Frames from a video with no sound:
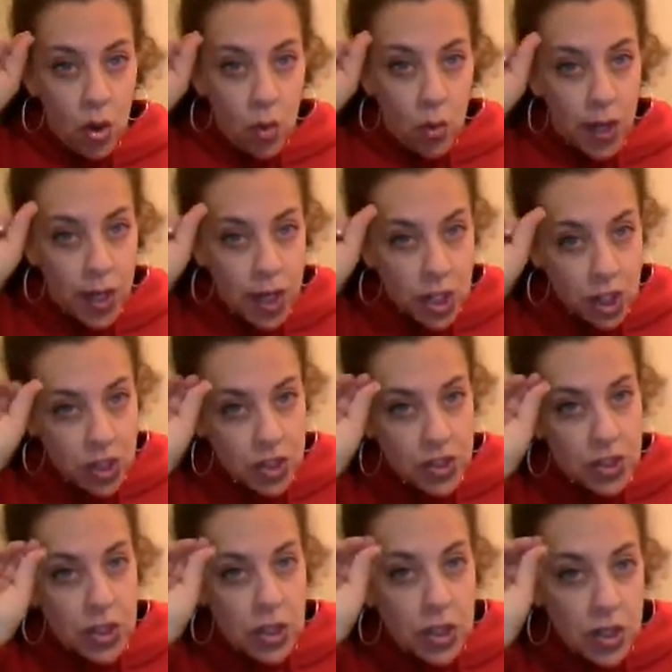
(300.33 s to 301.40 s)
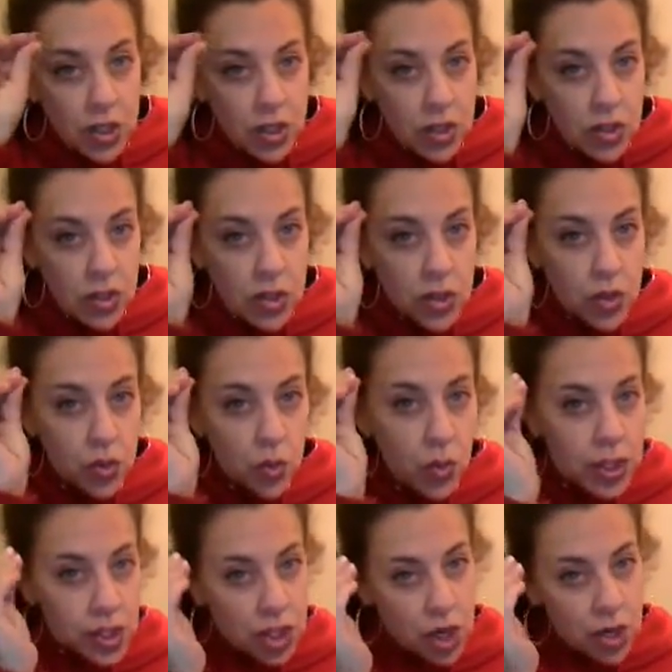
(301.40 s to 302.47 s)
we're going to just
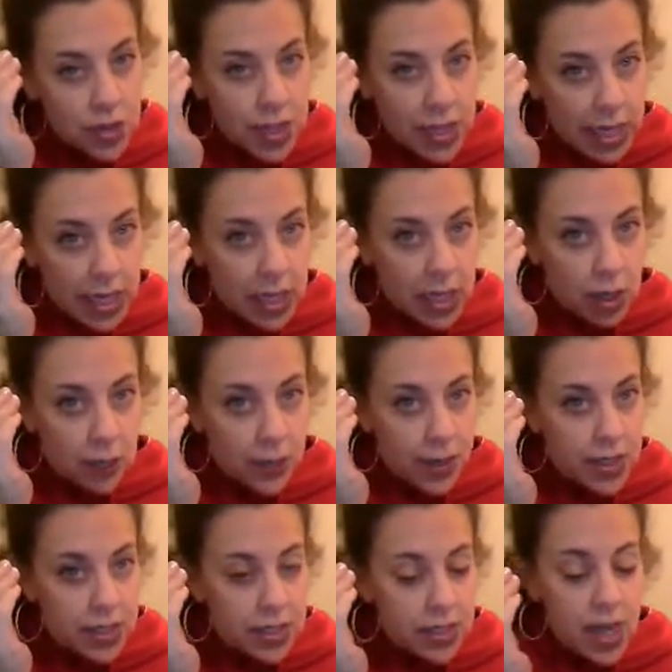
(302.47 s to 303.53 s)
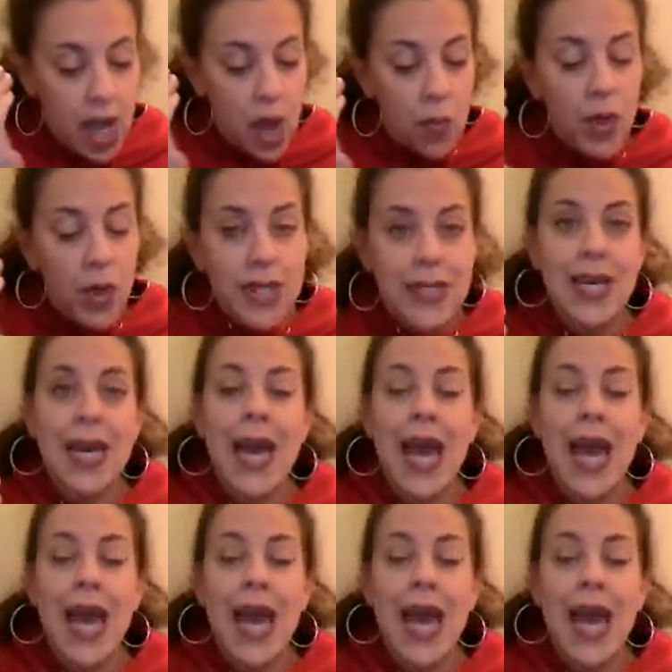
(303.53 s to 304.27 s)
switch our thinking a little bit, and we're going to say,